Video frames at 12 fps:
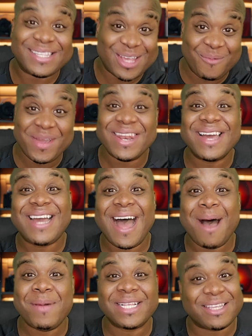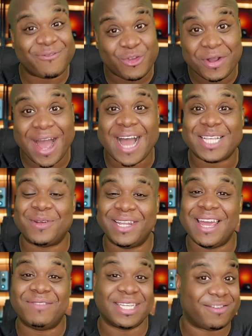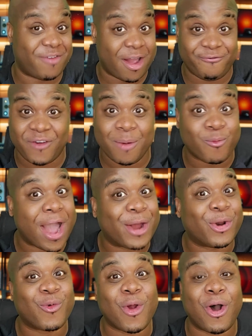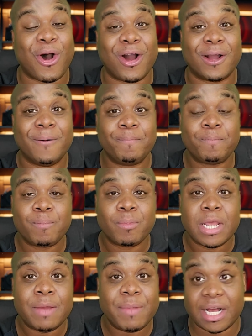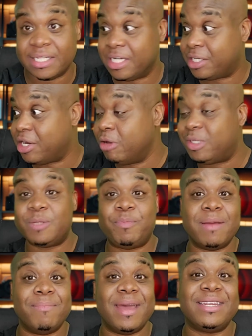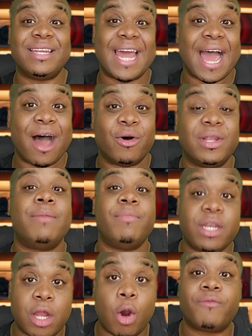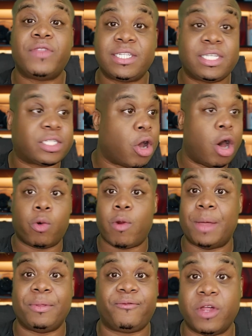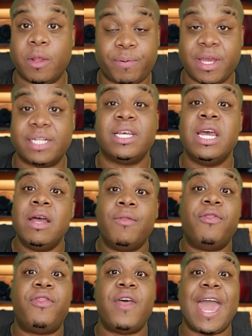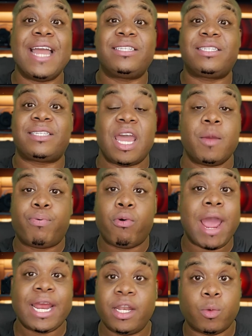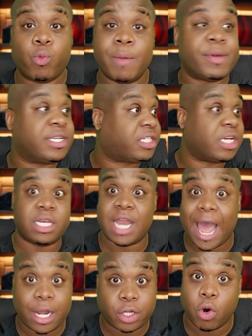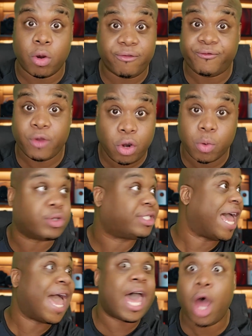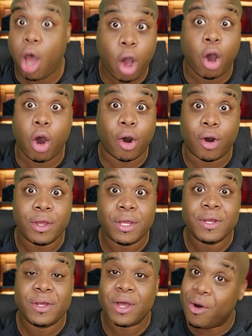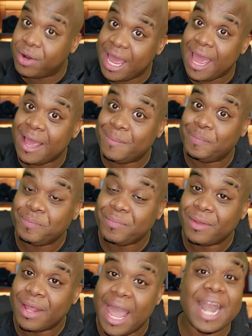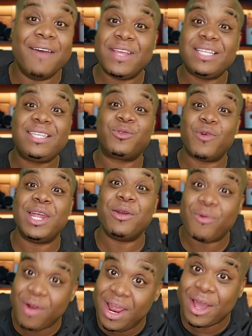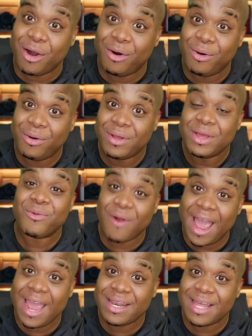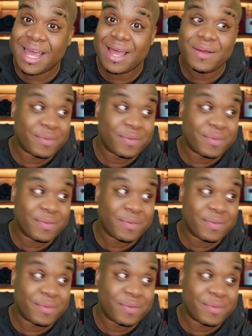Tell me in the comments if you guys believe this, if I'm right or wrong. Because it could just be Mindanao. Let me know if this is all around the Philippines. They say pregnant women should not go to funerals at all. Okay? And if this is really real, right?